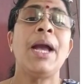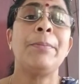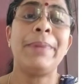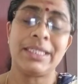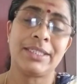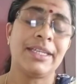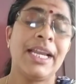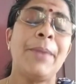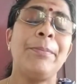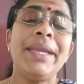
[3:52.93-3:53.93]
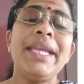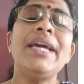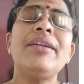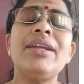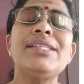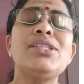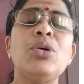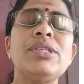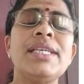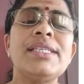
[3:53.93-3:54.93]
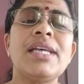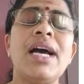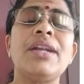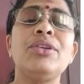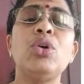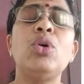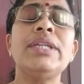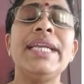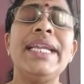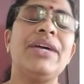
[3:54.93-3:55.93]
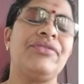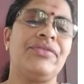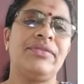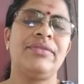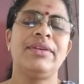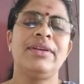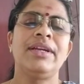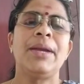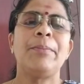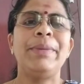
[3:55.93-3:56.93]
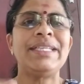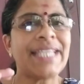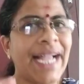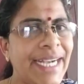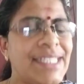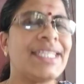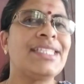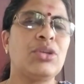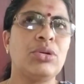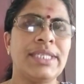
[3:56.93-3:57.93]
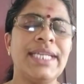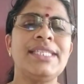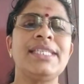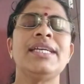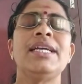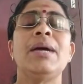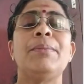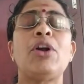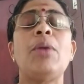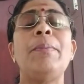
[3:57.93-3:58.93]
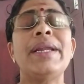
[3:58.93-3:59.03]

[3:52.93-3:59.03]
But mere resources are not enough. Besides resources, proper